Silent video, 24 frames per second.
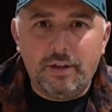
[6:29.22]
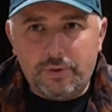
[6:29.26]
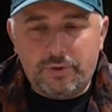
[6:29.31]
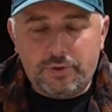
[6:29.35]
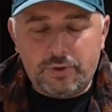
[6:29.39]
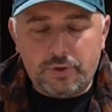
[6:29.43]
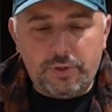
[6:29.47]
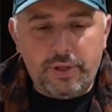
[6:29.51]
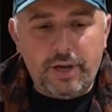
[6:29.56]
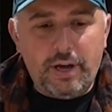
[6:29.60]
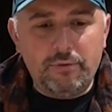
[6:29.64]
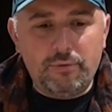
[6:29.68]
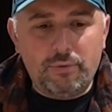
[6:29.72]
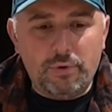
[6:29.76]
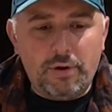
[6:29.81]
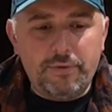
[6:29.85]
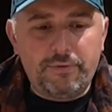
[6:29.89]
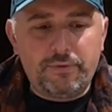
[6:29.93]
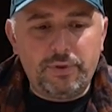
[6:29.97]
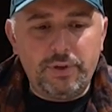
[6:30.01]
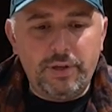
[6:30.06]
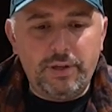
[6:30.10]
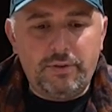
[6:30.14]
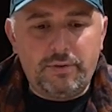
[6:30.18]
So that
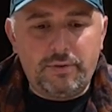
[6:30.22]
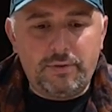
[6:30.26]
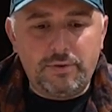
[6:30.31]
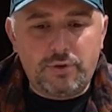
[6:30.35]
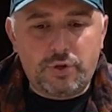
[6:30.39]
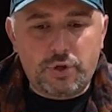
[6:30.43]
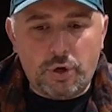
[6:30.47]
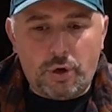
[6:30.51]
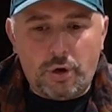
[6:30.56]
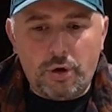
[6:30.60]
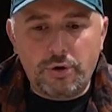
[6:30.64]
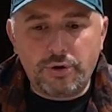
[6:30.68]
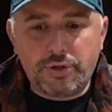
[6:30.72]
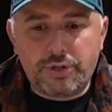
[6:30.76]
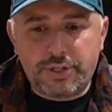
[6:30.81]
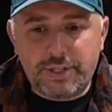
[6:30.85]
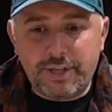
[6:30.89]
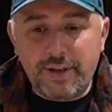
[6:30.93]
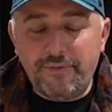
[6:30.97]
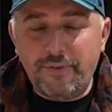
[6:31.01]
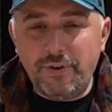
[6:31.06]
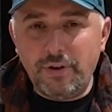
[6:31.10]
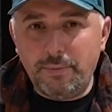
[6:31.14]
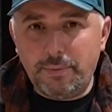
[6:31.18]
roughly charged
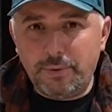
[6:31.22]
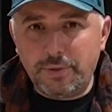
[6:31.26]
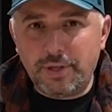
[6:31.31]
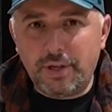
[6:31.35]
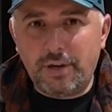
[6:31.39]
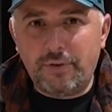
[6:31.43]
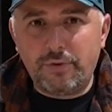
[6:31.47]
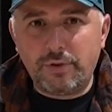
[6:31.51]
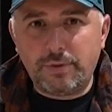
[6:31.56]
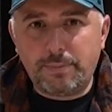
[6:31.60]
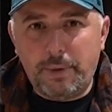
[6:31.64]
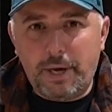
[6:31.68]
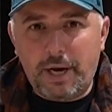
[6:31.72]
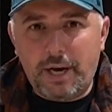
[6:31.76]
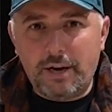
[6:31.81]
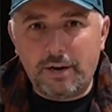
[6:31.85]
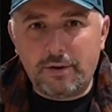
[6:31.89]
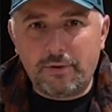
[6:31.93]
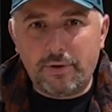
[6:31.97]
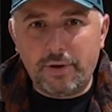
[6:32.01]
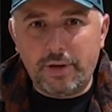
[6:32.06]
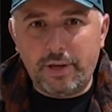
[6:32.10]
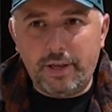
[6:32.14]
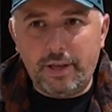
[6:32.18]
70% of its
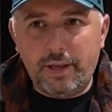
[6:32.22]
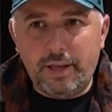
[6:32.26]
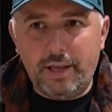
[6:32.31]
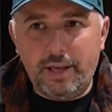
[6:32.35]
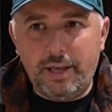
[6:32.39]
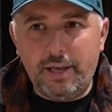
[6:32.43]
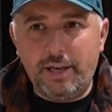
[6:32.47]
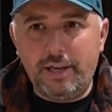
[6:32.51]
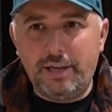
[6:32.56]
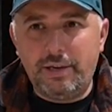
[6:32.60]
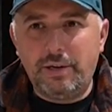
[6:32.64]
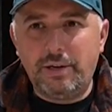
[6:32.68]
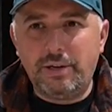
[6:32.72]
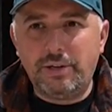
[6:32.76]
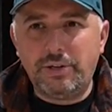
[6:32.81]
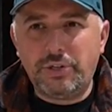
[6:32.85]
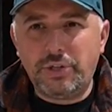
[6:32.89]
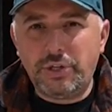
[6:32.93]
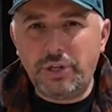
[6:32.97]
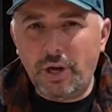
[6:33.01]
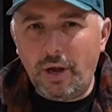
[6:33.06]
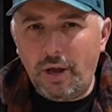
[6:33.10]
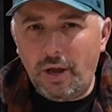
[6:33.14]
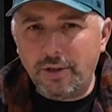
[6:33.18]
battery in
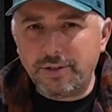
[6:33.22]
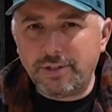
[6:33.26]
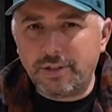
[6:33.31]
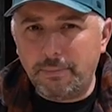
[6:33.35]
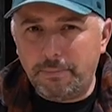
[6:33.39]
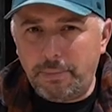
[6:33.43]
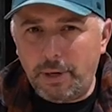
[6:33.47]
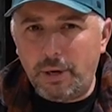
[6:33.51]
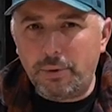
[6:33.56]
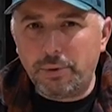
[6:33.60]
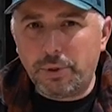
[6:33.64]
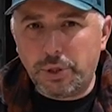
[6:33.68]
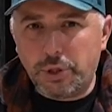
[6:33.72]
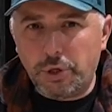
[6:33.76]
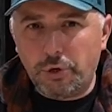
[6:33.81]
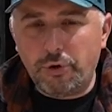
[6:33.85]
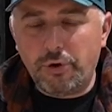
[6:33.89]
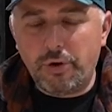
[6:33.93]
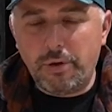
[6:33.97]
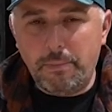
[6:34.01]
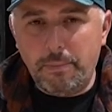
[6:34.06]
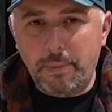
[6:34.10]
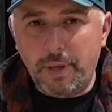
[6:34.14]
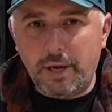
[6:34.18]
just about
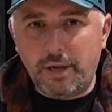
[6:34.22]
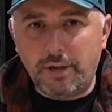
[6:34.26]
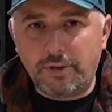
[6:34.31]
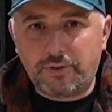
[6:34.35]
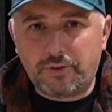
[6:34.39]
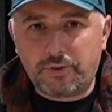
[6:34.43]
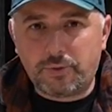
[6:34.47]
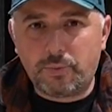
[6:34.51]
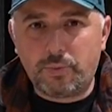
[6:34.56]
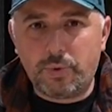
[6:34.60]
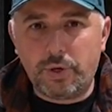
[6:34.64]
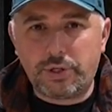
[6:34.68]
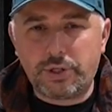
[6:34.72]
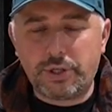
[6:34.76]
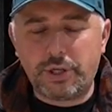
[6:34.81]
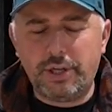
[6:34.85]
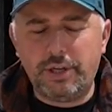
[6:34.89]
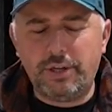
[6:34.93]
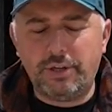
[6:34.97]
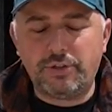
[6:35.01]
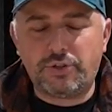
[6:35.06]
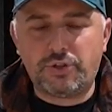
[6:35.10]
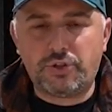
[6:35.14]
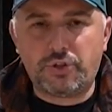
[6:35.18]
30 minutes, which
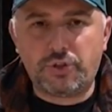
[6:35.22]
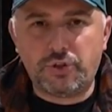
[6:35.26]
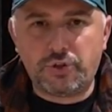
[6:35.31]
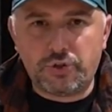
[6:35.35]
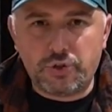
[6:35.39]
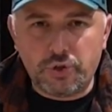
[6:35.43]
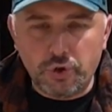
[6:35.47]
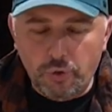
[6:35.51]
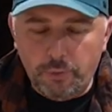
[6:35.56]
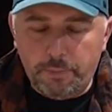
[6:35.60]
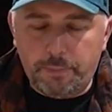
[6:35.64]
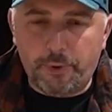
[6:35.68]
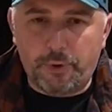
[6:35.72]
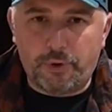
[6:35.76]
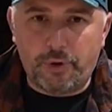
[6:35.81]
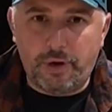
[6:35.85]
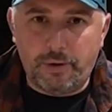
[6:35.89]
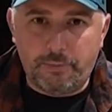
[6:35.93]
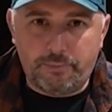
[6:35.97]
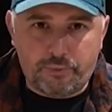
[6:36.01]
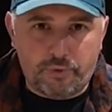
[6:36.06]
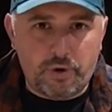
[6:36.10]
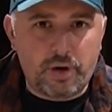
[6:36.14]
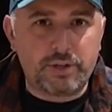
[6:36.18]
is super
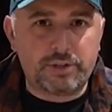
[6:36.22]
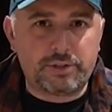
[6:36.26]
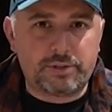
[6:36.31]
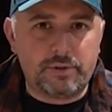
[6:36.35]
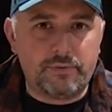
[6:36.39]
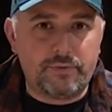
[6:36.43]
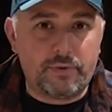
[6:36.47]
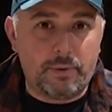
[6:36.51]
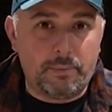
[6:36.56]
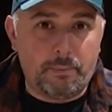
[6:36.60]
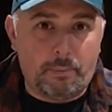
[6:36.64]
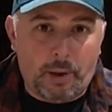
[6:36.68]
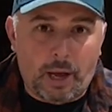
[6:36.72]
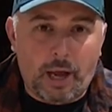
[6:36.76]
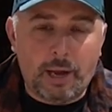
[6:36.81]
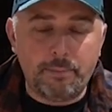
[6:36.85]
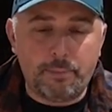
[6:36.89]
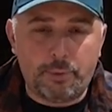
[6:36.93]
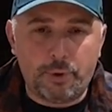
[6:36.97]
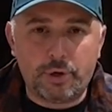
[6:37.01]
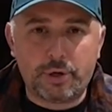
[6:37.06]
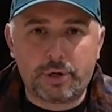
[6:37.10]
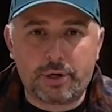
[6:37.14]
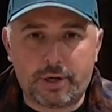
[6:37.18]
impressive in my
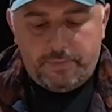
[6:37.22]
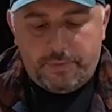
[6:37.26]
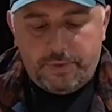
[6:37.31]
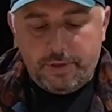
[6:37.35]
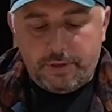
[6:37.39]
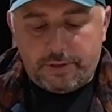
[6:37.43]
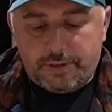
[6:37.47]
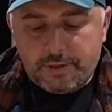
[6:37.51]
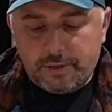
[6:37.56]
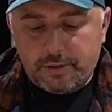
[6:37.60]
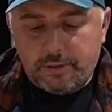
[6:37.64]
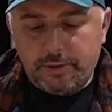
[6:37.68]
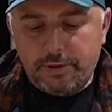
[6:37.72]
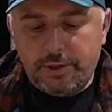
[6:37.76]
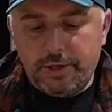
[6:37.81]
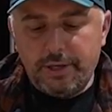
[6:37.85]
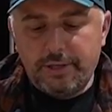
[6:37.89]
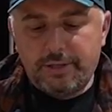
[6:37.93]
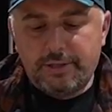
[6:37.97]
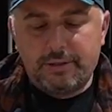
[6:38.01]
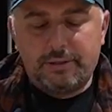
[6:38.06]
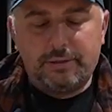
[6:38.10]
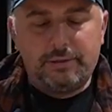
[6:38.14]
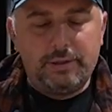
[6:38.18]
book. This
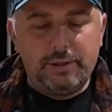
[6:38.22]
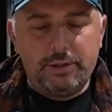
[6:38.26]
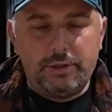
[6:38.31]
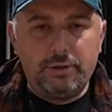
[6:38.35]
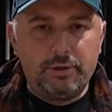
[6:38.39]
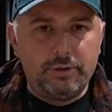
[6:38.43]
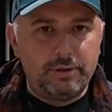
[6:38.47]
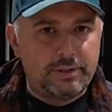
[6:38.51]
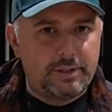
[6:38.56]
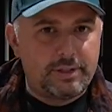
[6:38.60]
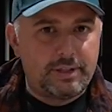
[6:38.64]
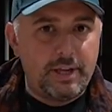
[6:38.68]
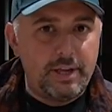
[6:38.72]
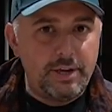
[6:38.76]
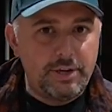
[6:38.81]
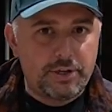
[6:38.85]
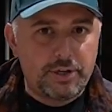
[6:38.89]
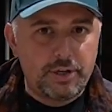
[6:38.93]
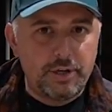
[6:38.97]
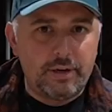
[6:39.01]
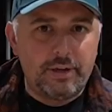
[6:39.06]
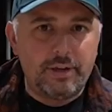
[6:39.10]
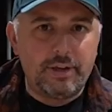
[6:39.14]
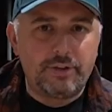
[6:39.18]
little
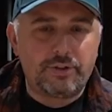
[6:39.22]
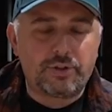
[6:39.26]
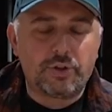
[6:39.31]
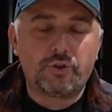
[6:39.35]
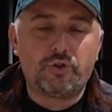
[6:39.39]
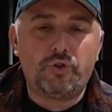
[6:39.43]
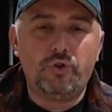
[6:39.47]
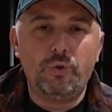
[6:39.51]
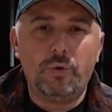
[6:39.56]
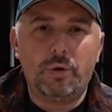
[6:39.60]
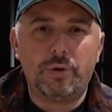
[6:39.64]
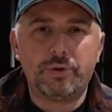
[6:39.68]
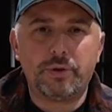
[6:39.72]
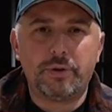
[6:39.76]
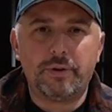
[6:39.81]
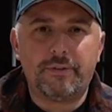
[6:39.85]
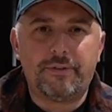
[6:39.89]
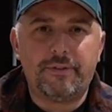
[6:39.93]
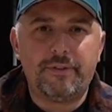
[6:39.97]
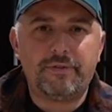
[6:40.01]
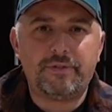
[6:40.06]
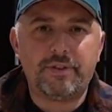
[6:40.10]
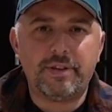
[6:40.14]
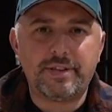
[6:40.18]
station is
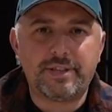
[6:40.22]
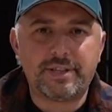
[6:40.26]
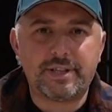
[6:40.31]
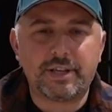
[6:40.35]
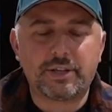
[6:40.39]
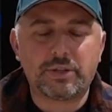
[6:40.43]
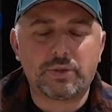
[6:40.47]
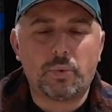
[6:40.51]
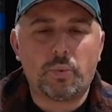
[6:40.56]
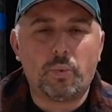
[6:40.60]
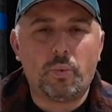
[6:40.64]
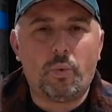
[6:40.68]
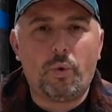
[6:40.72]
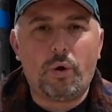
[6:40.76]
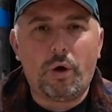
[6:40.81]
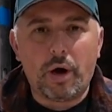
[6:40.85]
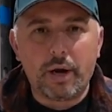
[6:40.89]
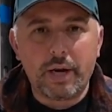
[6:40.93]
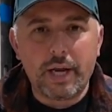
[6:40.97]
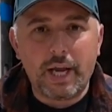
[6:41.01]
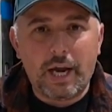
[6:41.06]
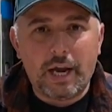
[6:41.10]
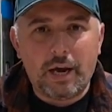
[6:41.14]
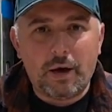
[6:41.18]
256
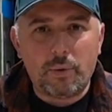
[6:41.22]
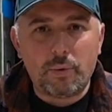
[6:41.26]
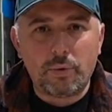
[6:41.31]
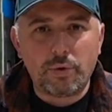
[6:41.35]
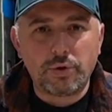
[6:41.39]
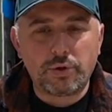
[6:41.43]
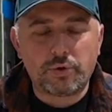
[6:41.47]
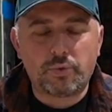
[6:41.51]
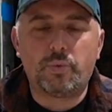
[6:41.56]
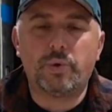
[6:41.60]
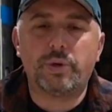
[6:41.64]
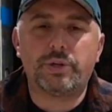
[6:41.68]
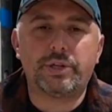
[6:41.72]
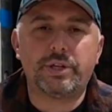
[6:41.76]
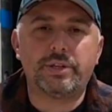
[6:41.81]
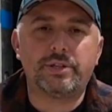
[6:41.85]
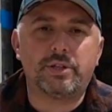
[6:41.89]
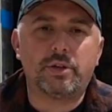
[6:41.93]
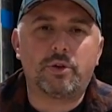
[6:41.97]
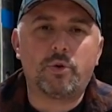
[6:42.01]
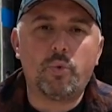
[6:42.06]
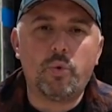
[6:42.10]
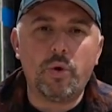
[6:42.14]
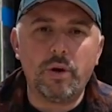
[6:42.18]
watt hours, which is
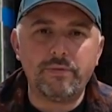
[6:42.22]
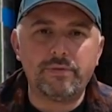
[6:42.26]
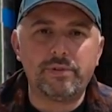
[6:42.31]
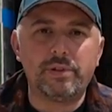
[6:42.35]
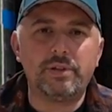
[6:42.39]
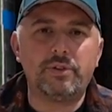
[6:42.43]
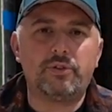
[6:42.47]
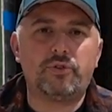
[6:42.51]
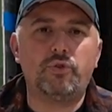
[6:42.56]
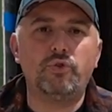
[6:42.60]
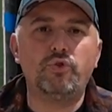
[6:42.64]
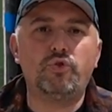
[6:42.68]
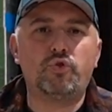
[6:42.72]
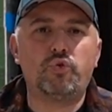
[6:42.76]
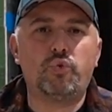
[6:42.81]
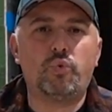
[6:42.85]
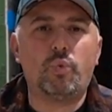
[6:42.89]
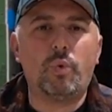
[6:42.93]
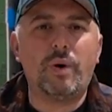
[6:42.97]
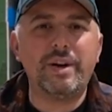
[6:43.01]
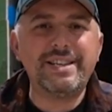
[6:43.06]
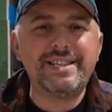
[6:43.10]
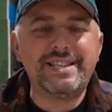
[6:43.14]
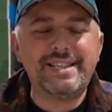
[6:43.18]
equivalent to
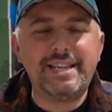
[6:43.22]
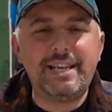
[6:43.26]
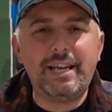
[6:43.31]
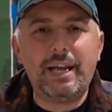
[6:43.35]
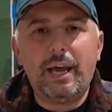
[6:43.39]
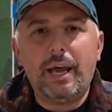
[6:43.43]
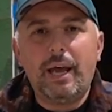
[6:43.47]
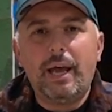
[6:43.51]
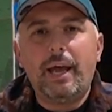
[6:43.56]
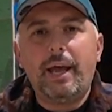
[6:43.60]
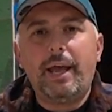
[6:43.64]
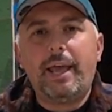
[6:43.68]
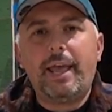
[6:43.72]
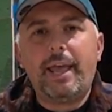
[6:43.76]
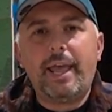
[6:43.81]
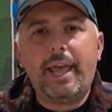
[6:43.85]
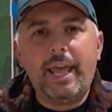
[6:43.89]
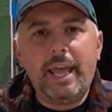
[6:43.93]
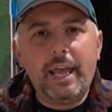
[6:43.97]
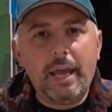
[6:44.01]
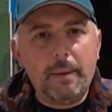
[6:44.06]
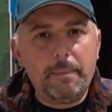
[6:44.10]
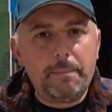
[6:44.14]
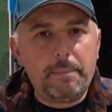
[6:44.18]
20
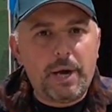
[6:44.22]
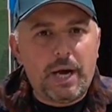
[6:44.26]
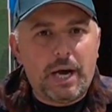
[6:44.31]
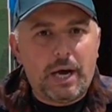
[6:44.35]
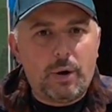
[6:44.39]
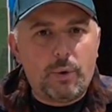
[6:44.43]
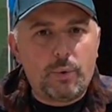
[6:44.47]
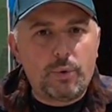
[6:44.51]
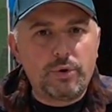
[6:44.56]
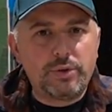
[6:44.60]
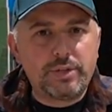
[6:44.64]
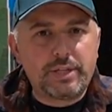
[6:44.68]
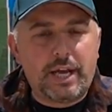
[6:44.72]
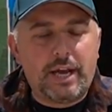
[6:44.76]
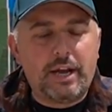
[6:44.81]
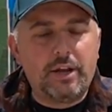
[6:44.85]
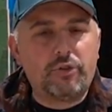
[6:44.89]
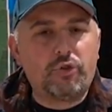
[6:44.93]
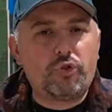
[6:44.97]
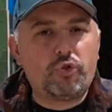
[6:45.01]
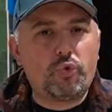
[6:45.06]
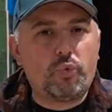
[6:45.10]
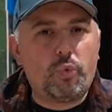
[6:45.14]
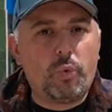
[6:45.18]
amp hours
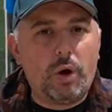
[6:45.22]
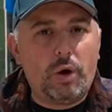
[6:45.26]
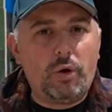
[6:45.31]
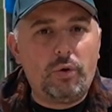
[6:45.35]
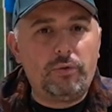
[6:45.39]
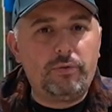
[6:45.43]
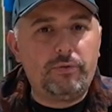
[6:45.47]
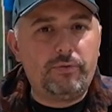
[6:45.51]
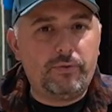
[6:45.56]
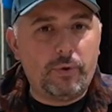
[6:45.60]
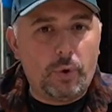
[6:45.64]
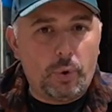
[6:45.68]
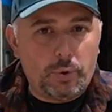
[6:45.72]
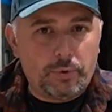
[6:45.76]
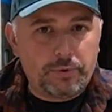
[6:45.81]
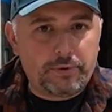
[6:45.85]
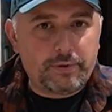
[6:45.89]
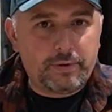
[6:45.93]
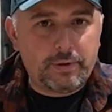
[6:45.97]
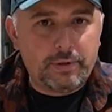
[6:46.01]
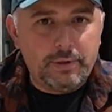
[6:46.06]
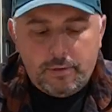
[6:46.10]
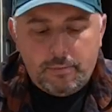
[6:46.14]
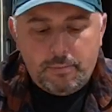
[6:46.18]
at 12
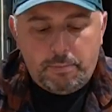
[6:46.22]
volt.